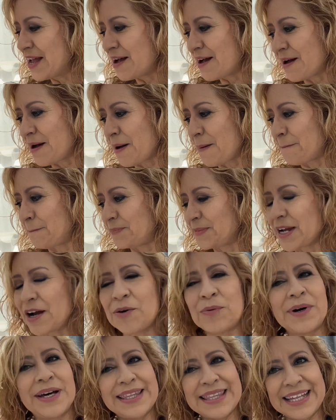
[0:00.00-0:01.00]
Now,
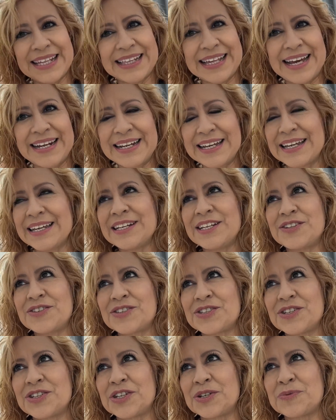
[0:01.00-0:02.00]
one thing that he used
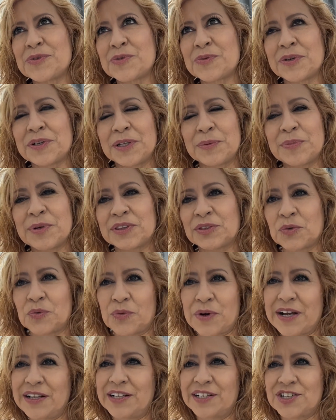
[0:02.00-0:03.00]
to do was really put the
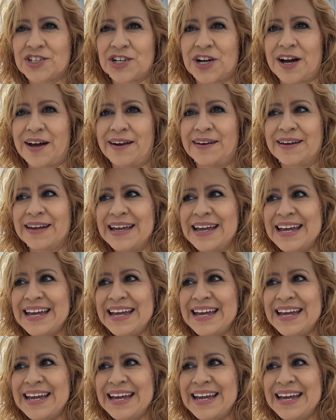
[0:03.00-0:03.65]
relish on.